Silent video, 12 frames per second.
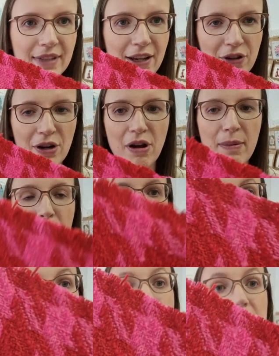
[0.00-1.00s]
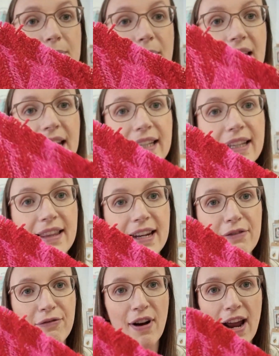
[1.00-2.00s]
if you know what I mean, which does mean that
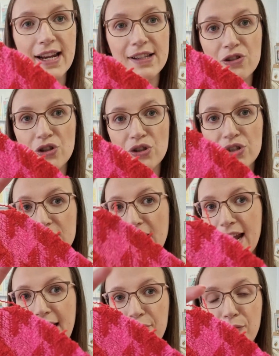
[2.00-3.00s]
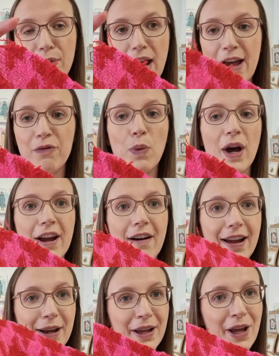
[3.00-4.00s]
it frays. Just an
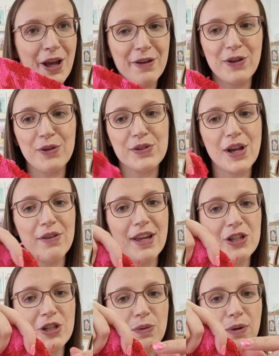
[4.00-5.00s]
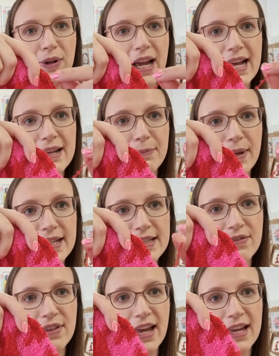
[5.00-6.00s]
FYI, if you sew this, you will get
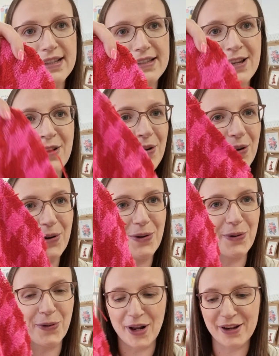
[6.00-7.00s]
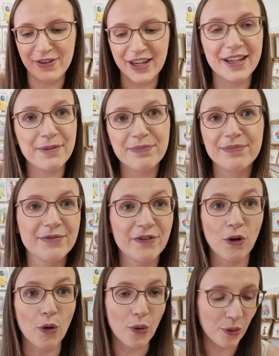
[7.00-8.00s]
bits of this all over your
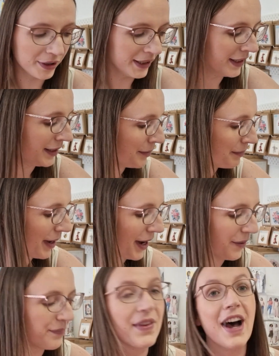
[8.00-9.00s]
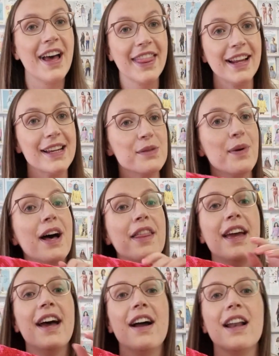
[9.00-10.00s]
floor, but I think it's worth
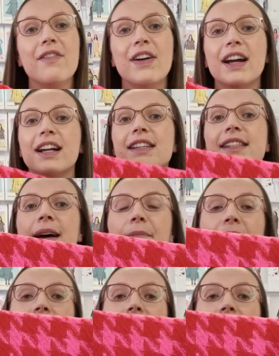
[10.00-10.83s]
it. I love it. I'm going to step